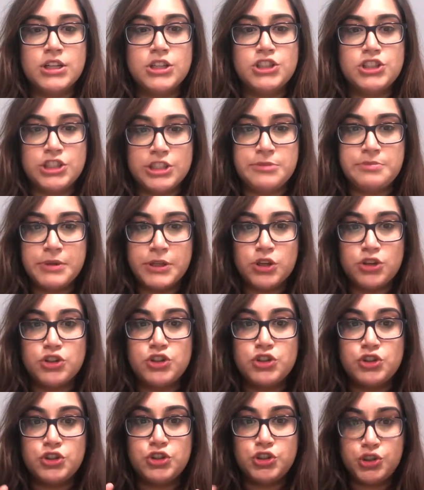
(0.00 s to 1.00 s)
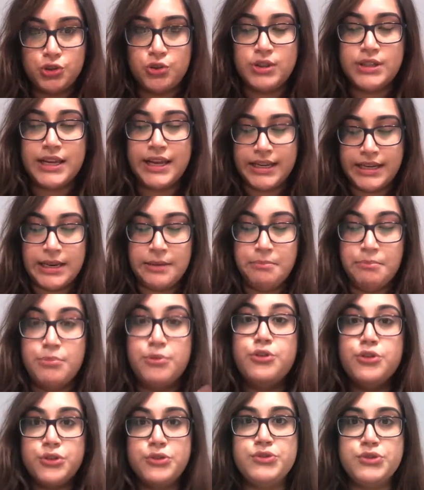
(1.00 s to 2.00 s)
just because you should, and it
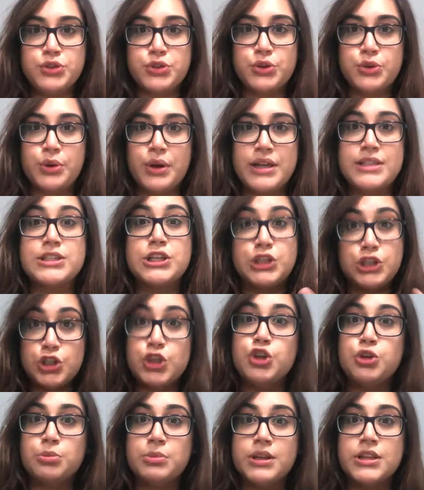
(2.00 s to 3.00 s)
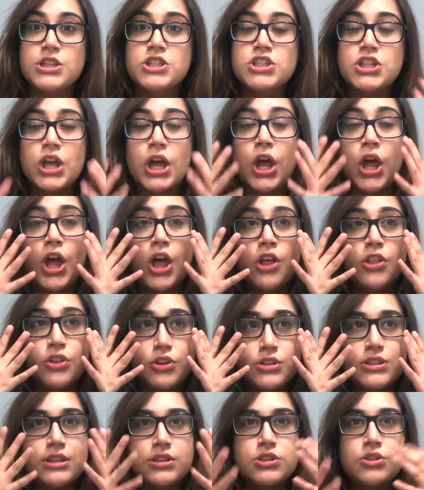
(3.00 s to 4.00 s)
improves you as a human. So
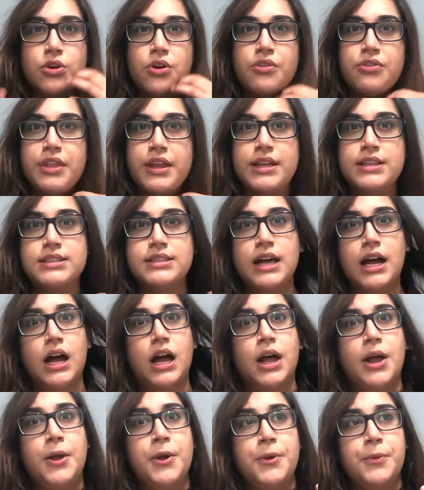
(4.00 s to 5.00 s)
those are the sort of things that,